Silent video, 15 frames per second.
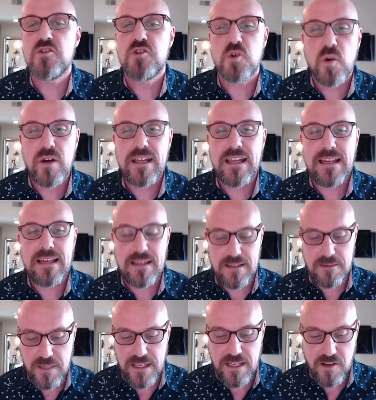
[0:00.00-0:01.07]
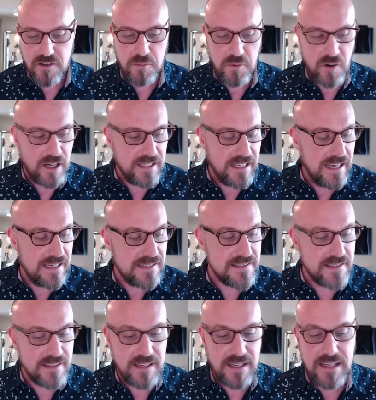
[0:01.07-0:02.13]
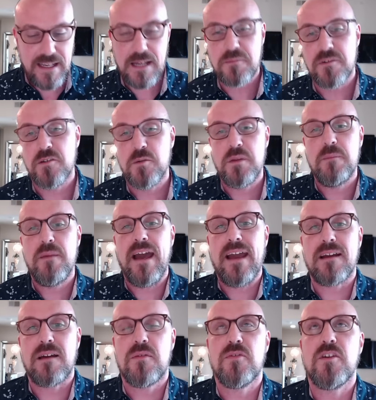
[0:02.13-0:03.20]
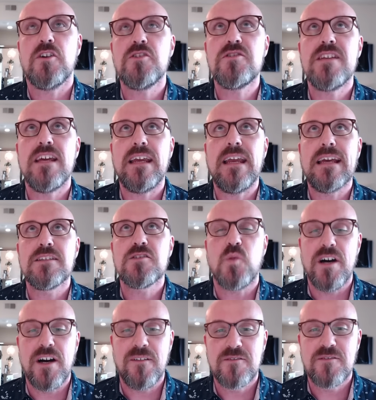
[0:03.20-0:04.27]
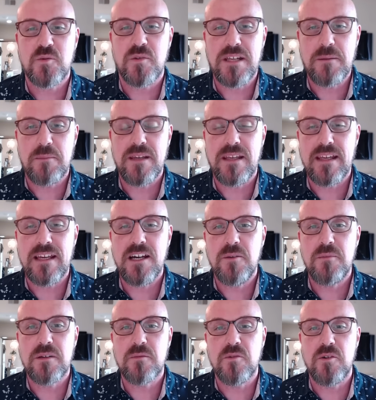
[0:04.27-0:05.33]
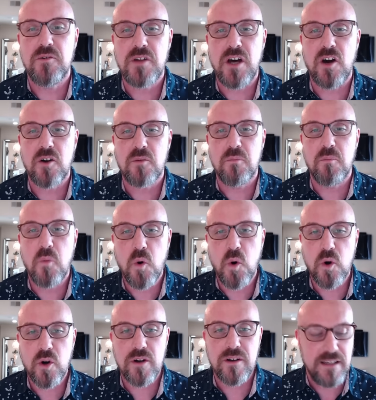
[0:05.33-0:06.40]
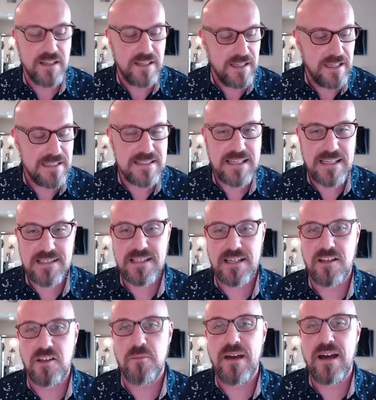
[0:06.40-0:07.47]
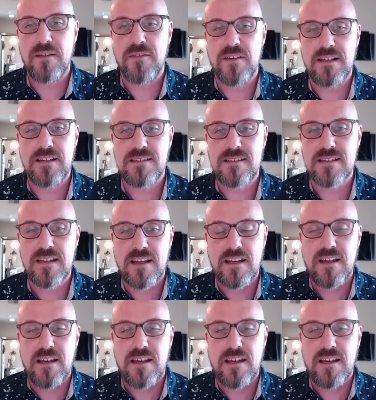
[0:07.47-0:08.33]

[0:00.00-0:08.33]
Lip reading: joining me on the broadcast today. I'm going to be back Thursday at 12:20 p.m. and we'll talk more in detail about this.